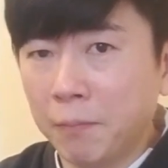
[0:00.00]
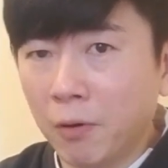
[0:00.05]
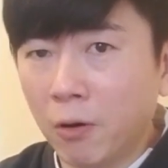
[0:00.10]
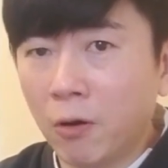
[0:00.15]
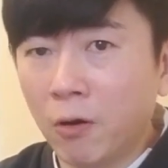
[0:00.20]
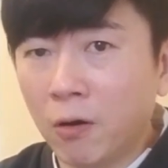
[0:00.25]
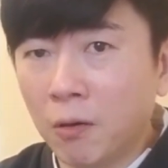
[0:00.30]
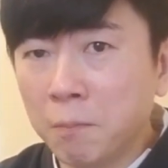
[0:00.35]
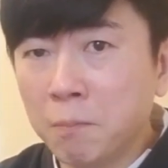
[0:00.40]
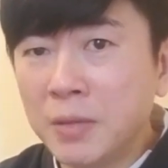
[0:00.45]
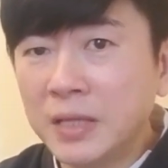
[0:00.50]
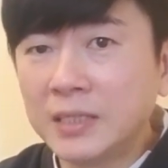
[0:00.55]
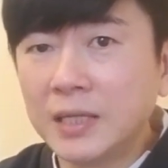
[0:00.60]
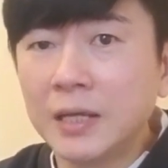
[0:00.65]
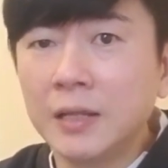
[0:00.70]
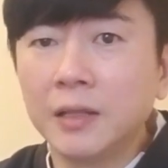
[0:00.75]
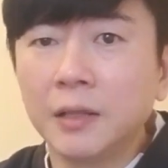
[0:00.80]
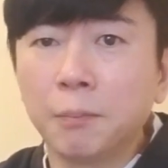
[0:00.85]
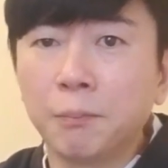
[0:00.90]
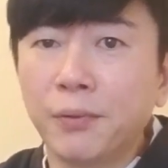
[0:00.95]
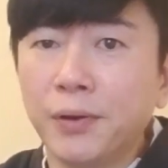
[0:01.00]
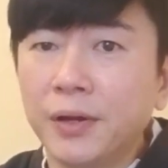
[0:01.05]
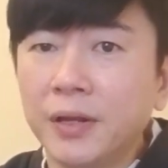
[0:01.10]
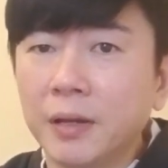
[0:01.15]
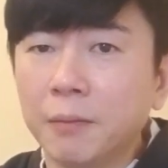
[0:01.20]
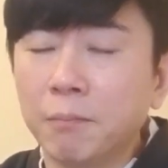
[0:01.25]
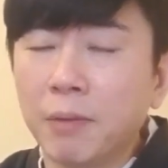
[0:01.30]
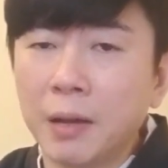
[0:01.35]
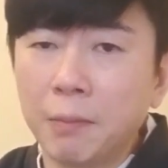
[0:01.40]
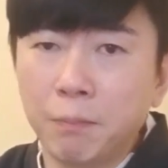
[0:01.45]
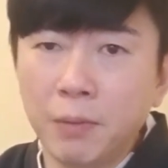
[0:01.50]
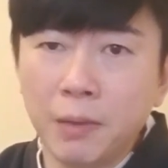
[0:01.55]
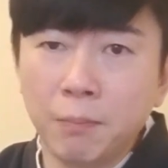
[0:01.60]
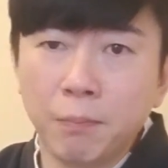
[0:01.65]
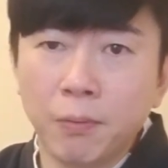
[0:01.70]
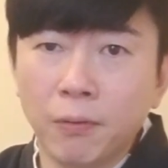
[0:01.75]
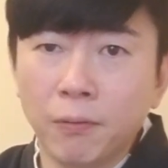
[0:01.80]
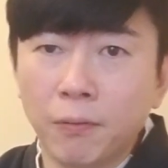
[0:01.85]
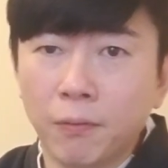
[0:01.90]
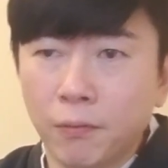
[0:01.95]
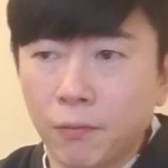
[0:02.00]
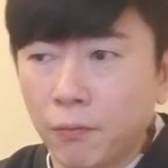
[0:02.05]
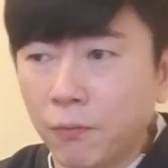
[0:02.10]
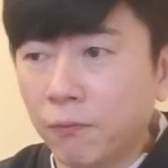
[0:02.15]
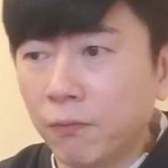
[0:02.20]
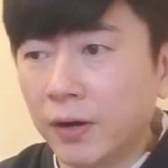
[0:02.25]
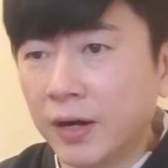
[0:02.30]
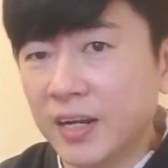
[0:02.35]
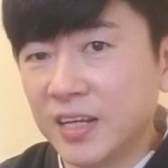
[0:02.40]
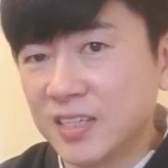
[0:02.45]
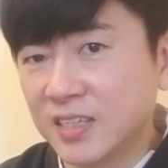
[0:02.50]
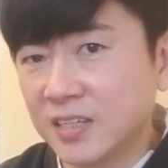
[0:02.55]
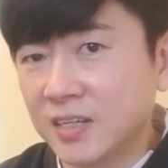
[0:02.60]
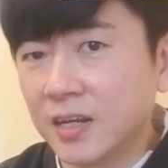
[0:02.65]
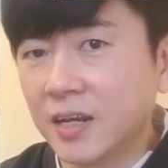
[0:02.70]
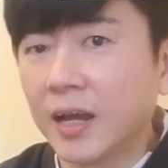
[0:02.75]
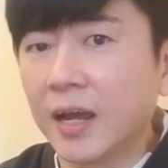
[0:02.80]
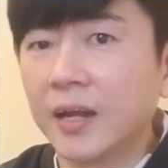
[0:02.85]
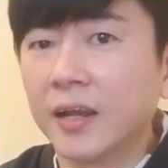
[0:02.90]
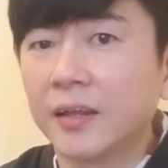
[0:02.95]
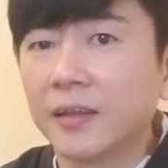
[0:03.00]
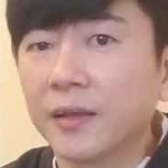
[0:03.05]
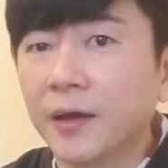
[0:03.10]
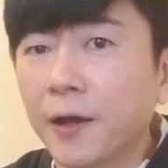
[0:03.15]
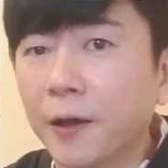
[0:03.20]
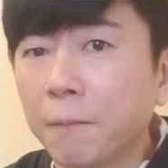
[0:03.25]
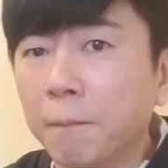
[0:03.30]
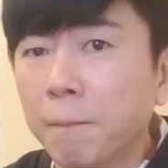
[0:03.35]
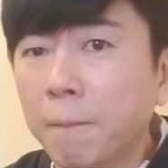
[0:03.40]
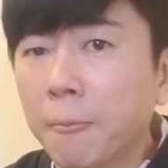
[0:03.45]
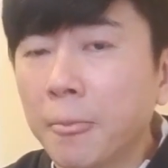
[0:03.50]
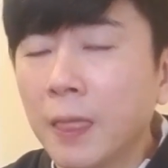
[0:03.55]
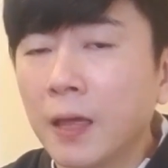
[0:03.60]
or misinterpreted by people who were listening at the time.